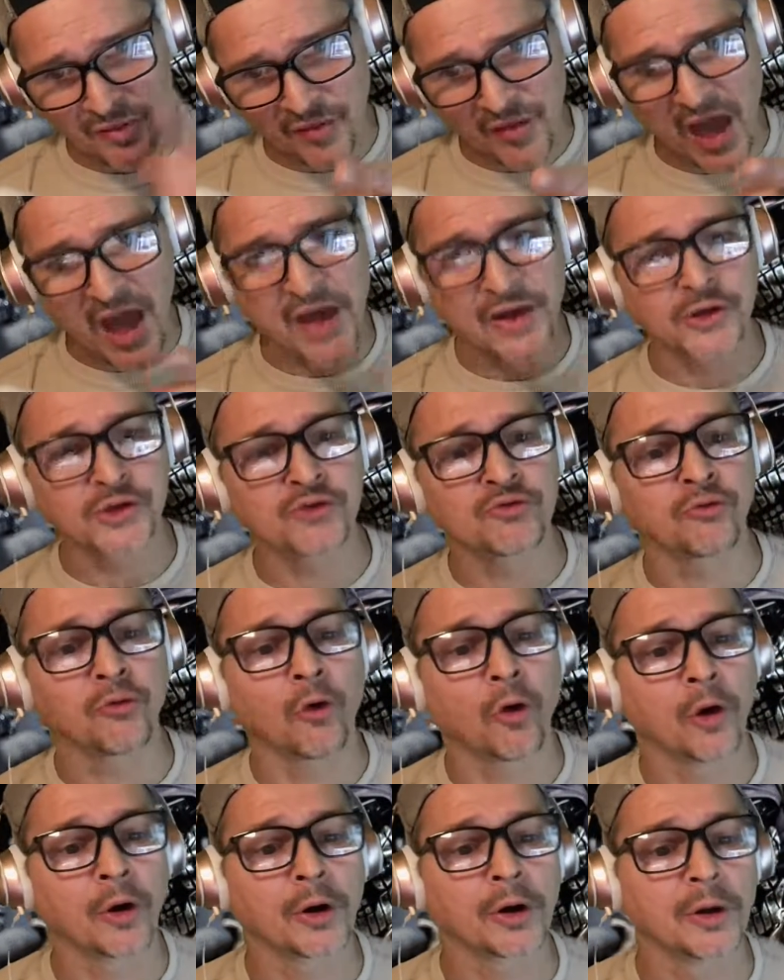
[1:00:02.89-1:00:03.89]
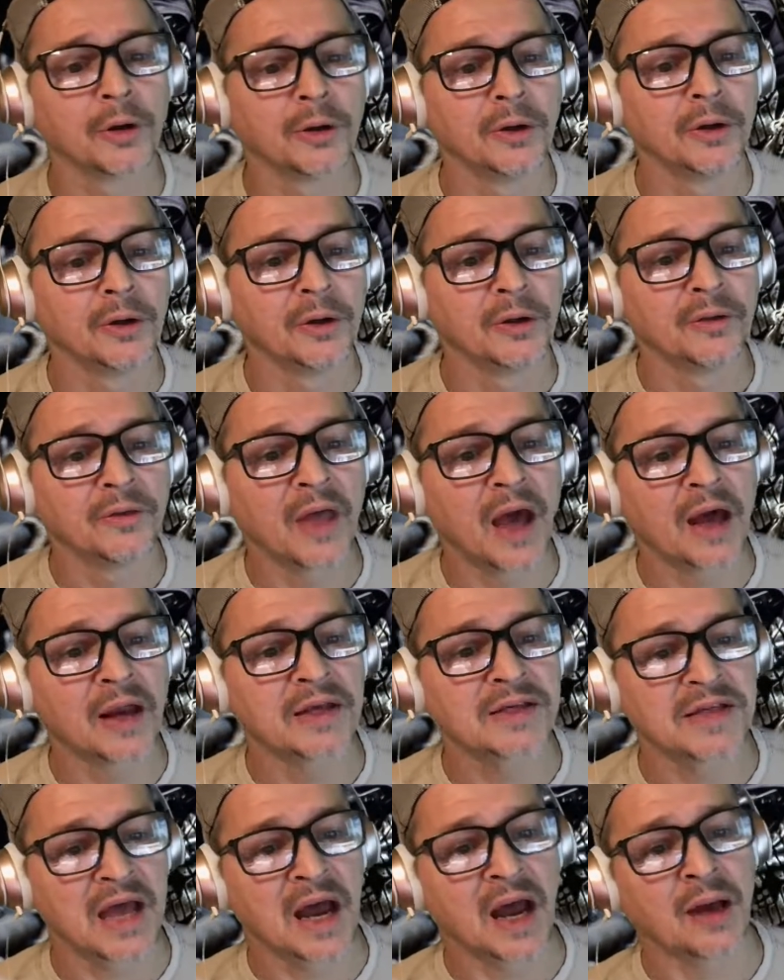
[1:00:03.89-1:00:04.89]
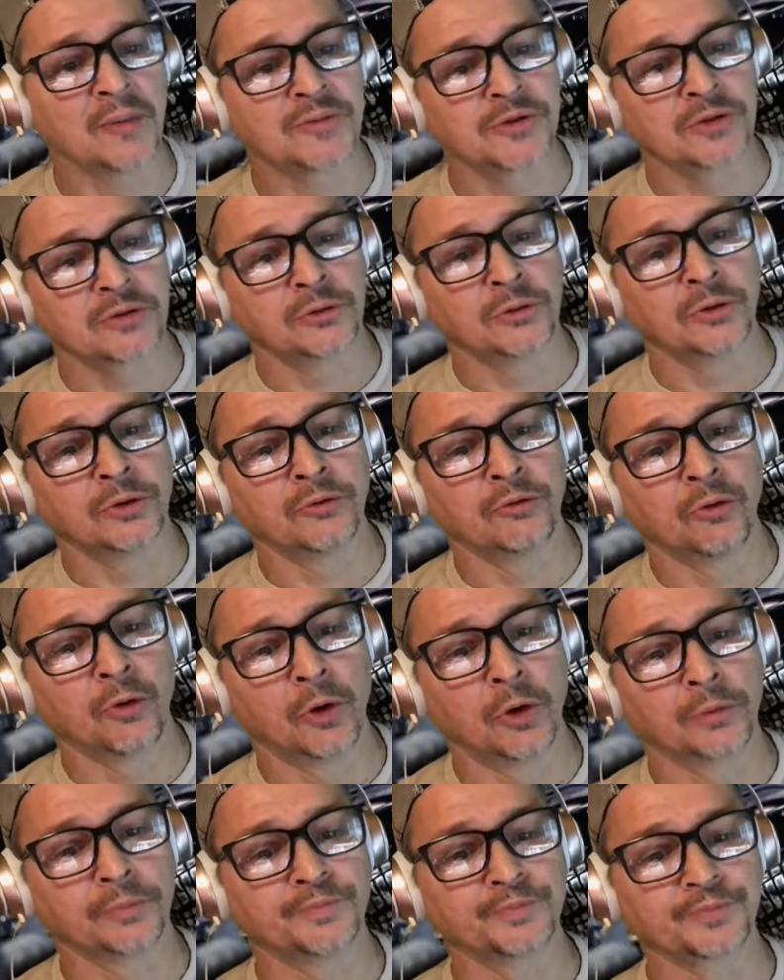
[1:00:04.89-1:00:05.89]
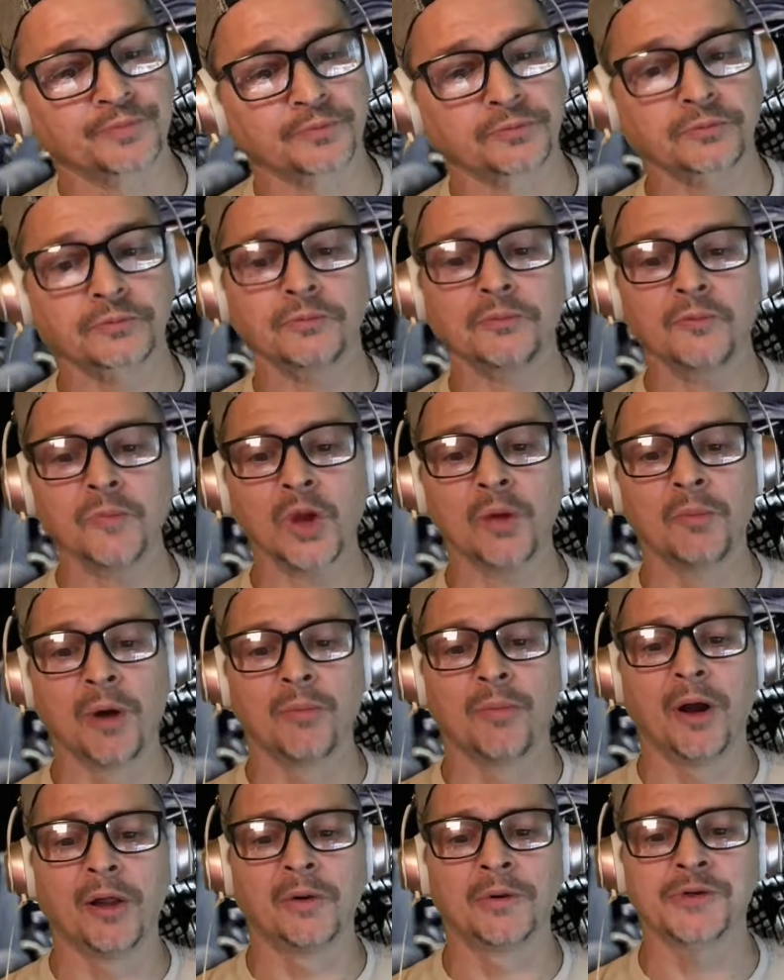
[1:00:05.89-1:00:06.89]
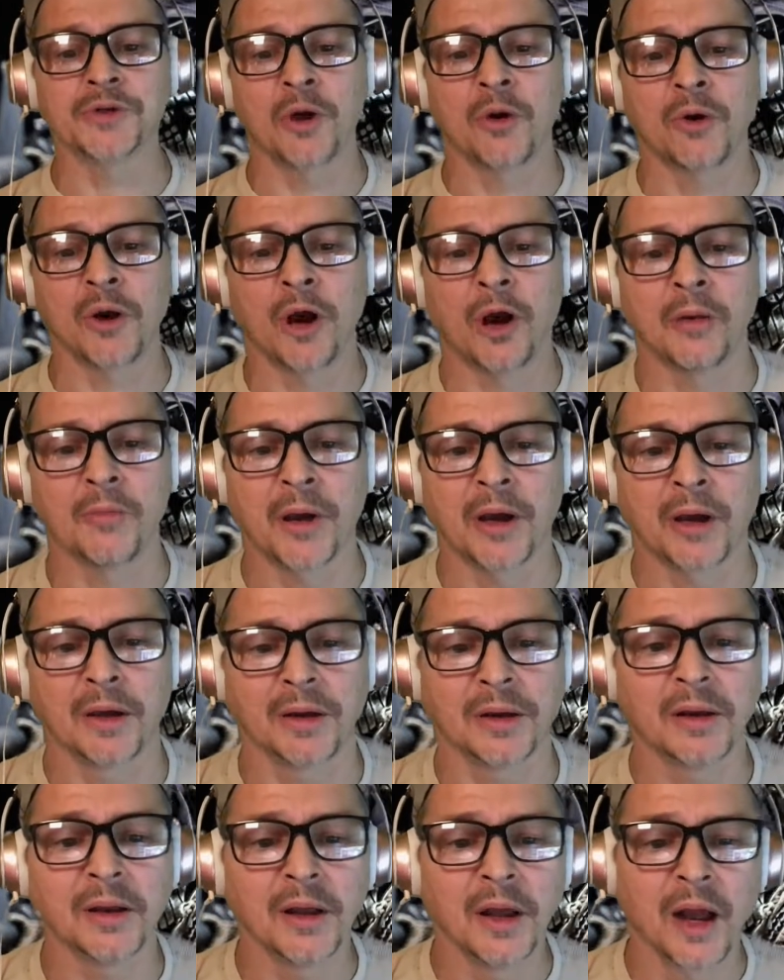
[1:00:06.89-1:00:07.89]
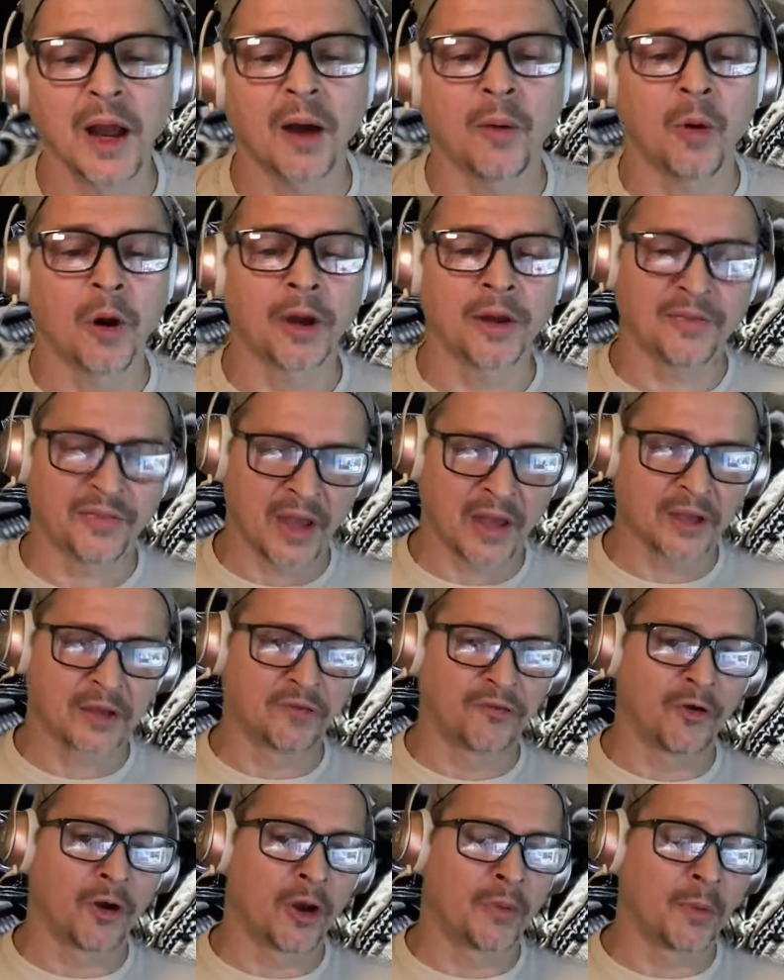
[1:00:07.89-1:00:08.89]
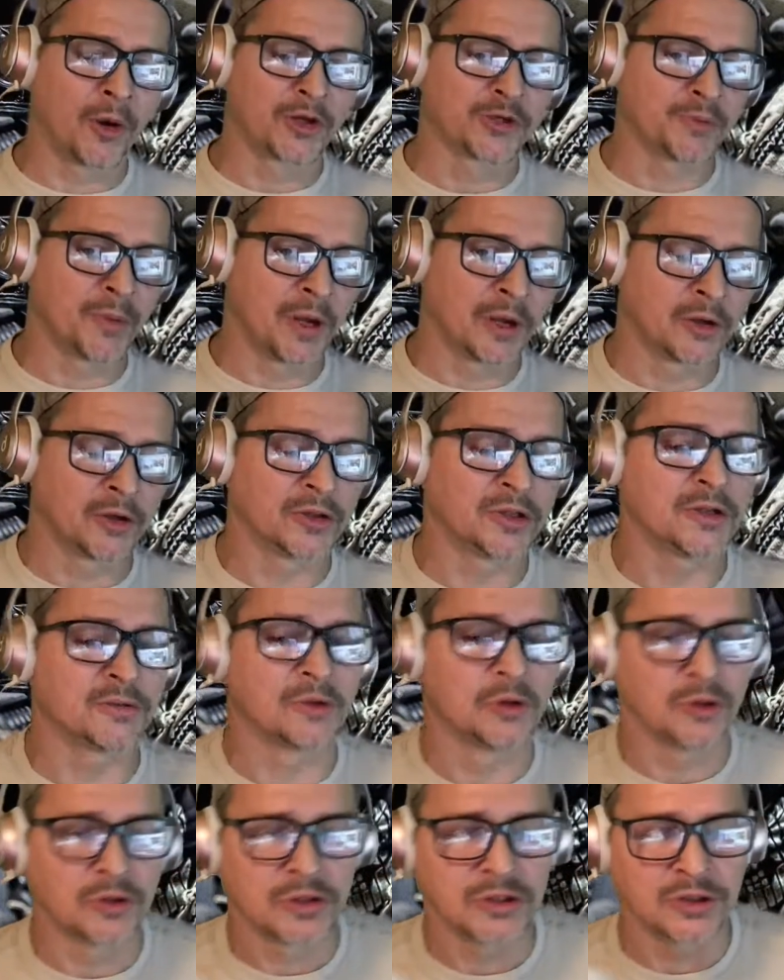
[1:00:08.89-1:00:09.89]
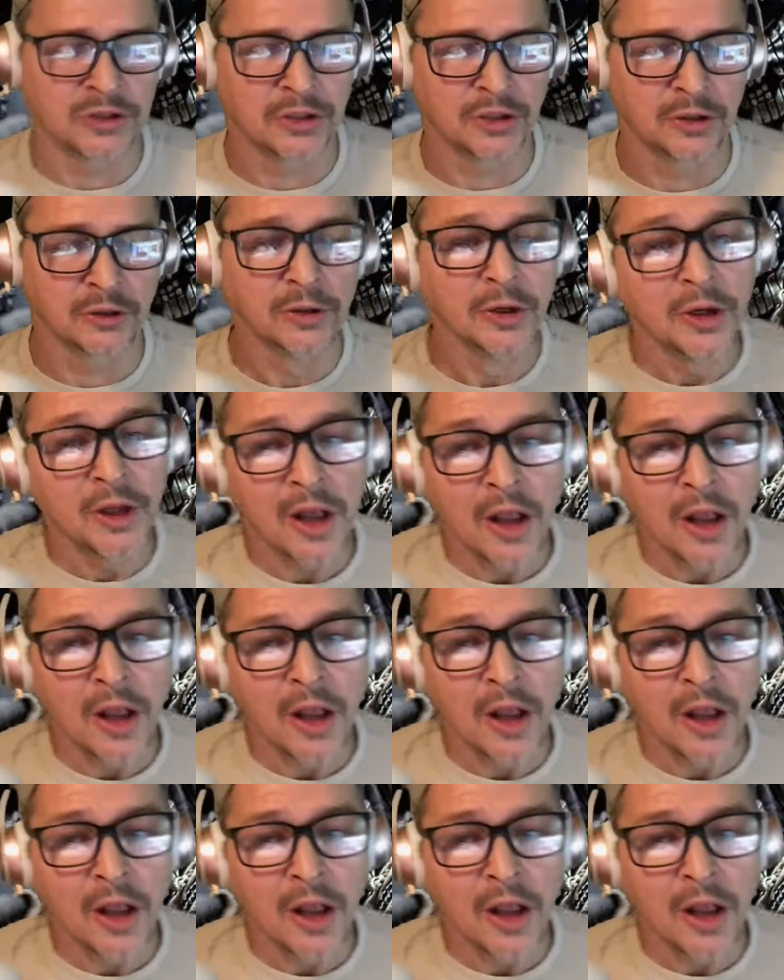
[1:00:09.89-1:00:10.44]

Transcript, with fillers: That is wrong. That is absolutely wrong. My brother, what's going on, man? How are you? Thank you very much, man. Good, to, good to see you.